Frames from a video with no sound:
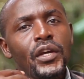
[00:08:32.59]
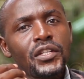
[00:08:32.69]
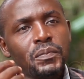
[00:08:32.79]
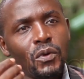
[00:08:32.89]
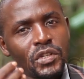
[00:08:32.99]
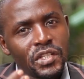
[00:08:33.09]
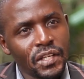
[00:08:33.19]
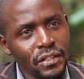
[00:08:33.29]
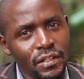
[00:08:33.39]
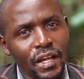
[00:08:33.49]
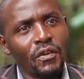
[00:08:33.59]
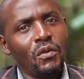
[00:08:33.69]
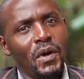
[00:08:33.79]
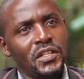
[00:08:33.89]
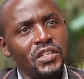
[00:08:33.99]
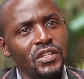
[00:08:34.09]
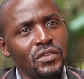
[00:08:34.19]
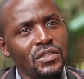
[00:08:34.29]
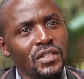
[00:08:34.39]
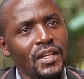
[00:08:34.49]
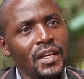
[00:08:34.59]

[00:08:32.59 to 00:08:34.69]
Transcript: exporting the raw materials